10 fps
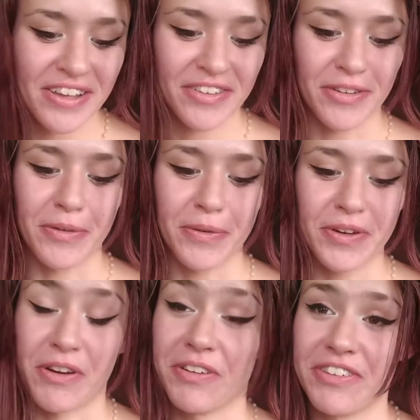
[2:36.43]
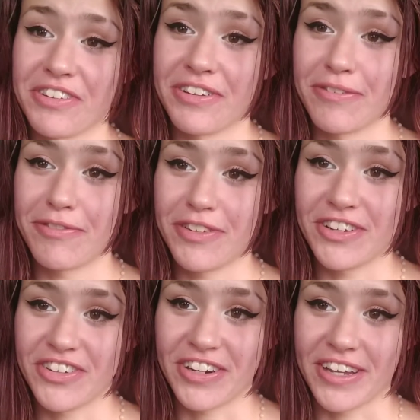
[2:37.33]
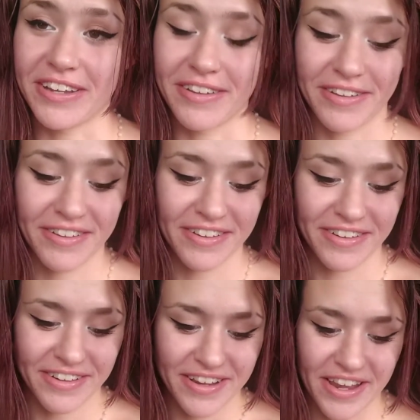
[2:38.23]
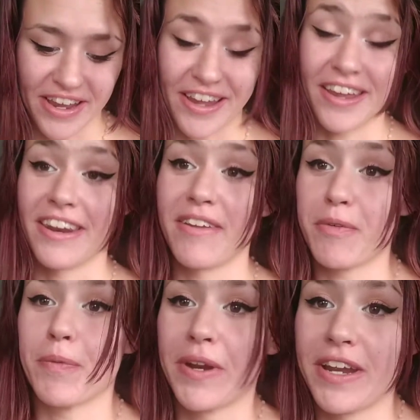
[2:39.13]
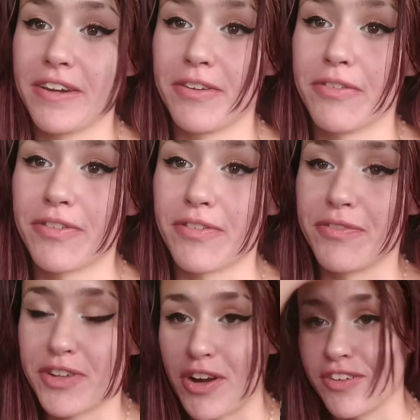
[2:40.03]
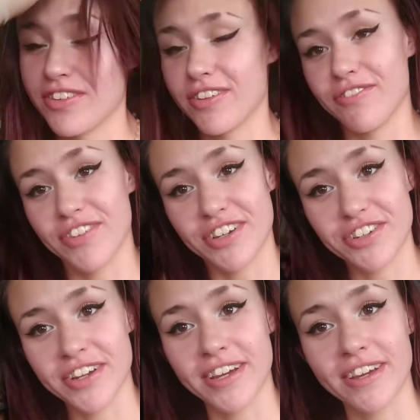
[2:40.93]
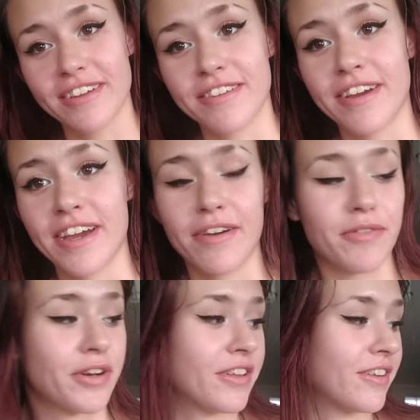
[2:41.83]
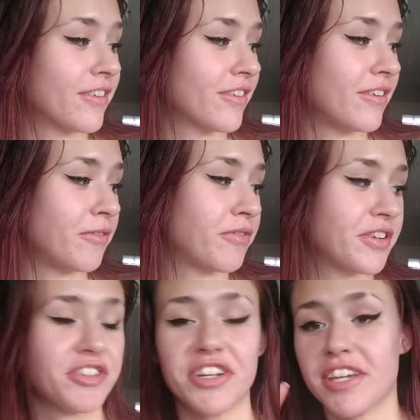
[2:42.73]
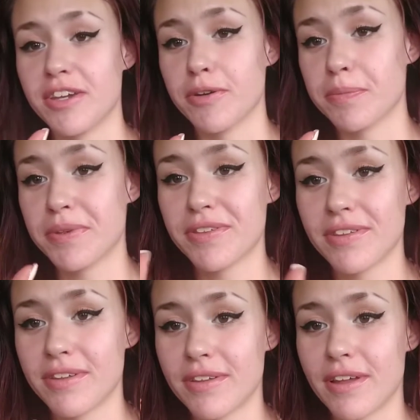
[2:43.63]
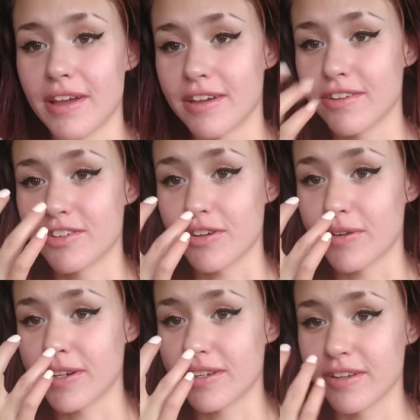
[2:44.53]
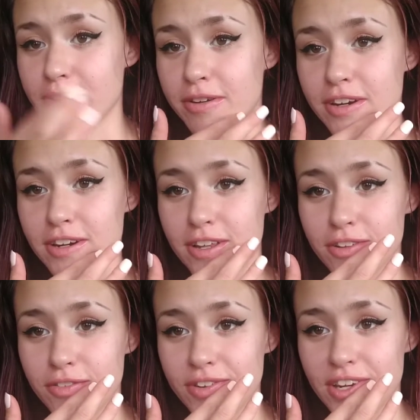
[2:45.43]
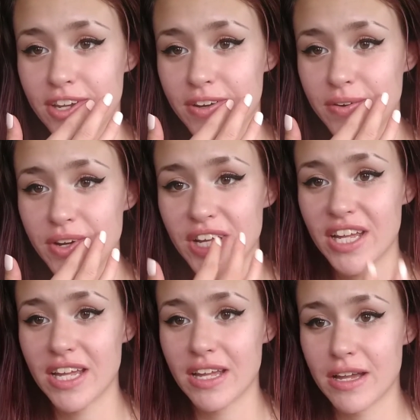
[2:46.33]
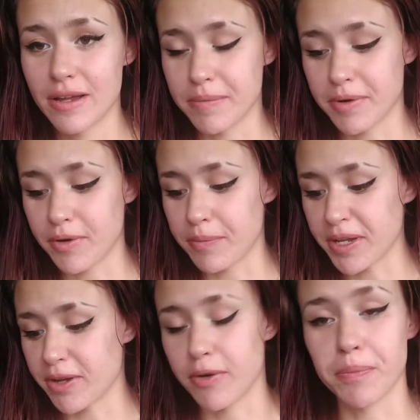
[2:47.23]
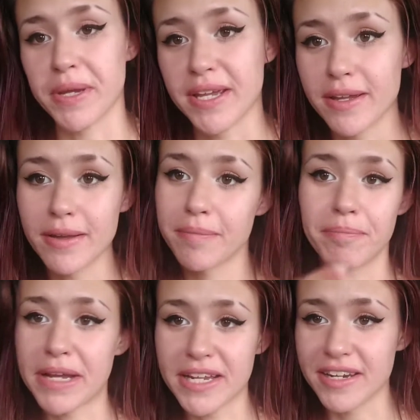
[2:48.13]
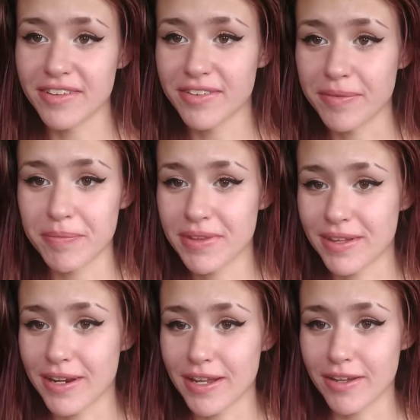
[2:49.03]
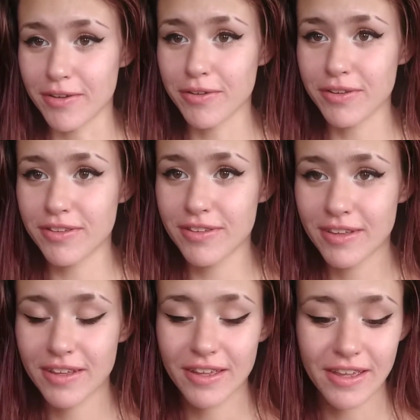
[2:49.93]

So constant fidgeting. And what I do for constant fidgeting is I have one of these little fidget cubes. I can show it to you in another video about all my coping mechanisms that I use.